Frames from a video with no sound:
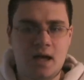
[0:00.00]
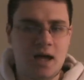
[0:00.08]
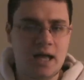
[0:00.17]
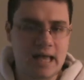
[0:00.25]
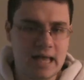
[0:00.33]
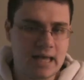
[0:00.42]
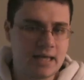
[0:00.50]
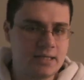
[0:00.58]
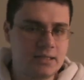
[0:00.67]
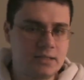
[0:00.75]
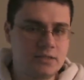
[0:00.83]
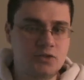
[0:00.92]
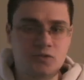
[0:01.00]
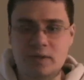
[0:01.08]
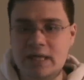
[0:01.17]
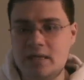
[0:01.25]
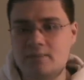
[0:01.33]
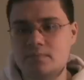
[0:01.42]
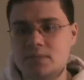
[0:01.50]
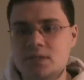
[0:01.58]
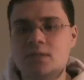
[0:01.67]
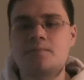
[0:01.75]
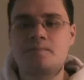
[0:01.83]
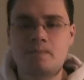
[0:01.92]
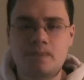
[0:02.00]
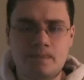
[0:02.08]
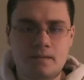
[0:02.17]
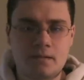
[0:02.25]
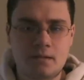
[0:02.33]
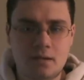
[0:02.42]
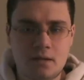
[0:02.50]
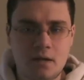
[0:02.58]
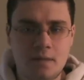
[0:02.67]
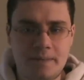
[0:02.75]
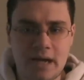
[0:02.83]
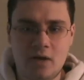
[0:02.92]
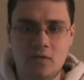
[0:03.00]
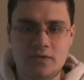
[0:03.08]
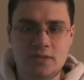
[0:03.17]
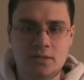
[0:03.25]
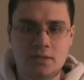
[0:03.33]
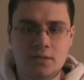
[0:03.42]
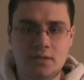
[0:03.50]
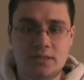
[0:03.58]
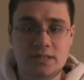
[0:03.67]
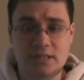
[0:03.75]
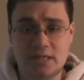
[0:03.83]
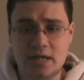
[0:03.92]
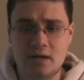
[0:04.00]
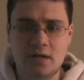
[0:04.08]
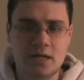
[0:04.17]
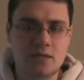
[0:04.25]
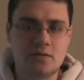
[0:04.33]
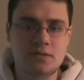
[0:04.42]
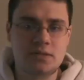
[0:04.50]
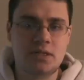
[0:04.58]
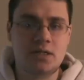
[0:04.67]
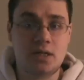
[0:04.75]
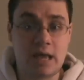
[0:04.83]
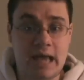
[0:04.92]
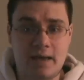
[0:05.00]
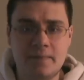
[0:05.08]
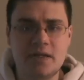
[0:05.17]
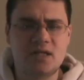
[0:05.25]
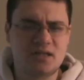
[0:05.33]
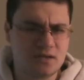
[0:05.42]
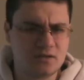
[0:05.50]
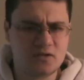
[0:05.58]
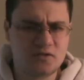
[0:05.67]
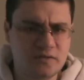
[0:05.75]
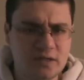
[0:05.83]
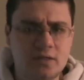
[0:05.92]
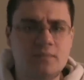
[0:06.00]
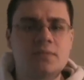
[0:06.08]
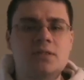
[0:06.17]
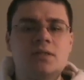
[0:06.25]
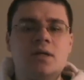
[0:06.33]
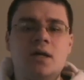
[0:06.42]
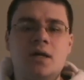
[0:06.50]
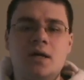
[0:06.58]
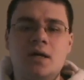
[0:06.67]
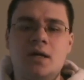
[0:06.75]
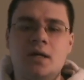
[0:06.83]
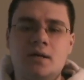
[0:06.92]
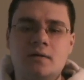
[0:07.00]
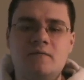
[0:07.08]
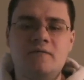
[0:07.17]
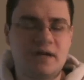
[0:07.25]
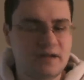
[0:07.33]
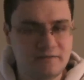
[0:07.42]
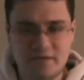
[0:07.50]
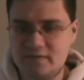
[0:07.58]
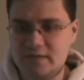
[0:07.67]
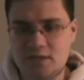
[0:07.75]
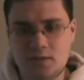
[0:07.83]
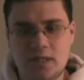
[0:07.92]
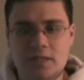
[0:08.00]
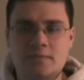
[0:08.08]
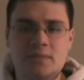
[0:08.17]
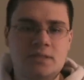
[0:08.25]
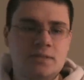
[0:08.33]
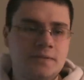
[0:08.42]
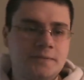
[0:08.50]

I had dreams about the scenarios that happened in those films. Very vivid drems.